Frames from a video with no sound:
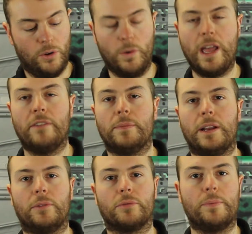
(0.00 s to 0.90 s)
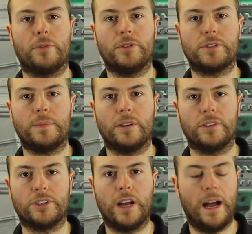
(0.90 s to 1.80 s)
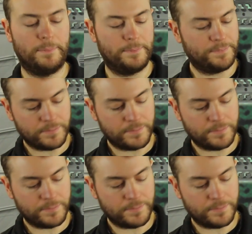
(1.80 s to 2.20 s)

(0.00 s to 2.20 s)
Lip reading: We haven't been able to reproduce them here in the shop,